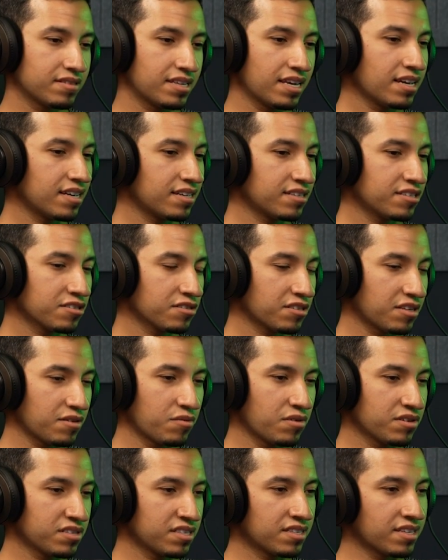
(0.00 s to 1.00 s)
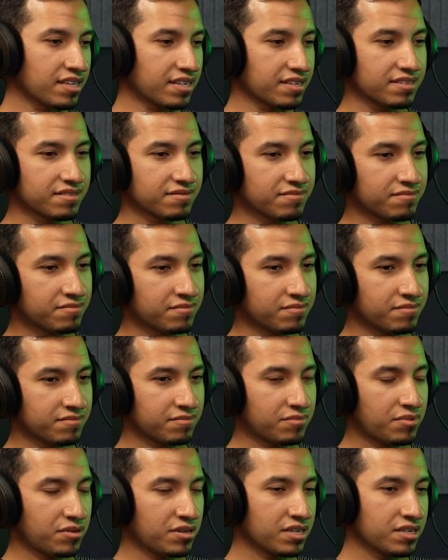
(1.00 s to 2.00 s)
Yeah, it wasn't like
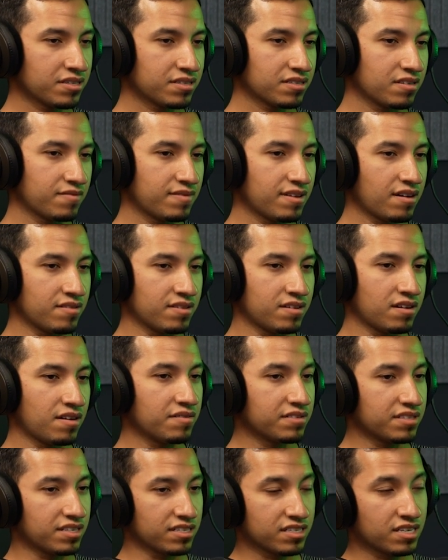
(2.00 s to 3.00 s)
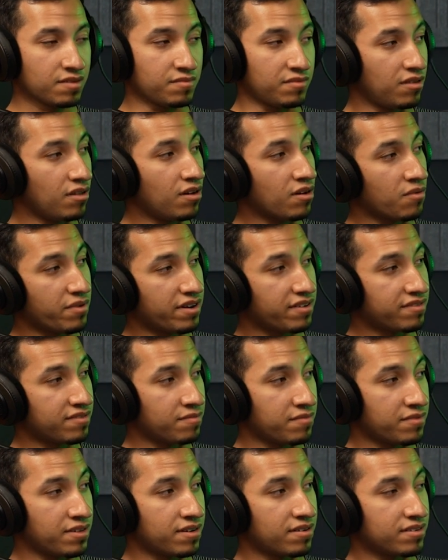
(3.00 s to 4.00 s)
putting good stuff out, and then obviously it's come a long way
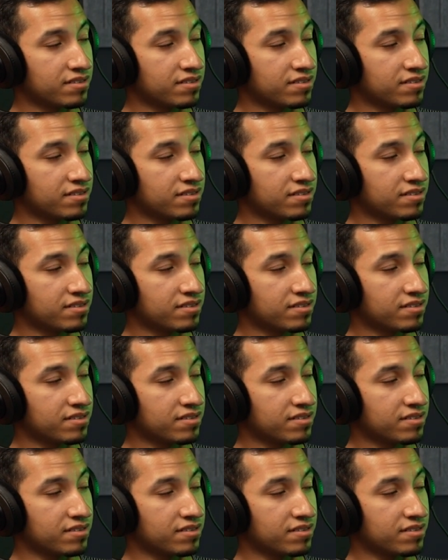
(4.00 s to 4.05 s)
from there.